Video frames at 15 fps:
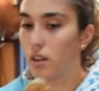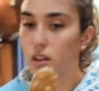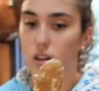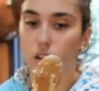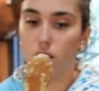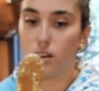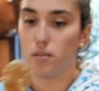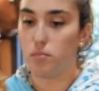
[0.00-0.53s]

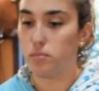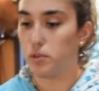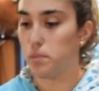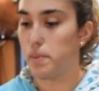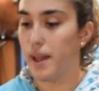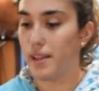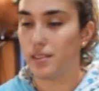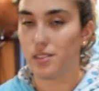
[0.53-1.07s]
your
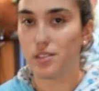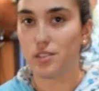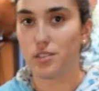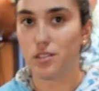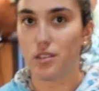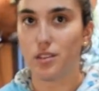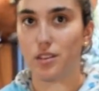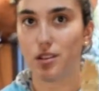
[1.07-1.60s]

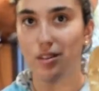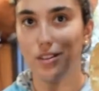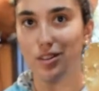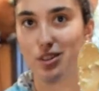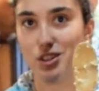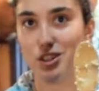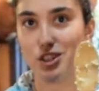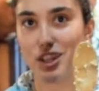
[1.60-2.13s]
pets,
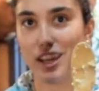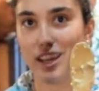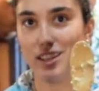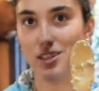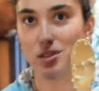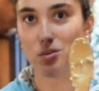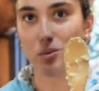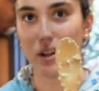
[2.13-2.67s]
your
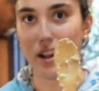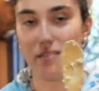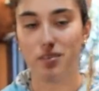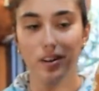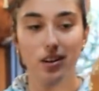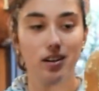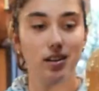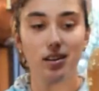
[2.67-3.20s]
kids,
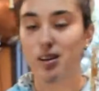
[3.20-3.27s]
whatever.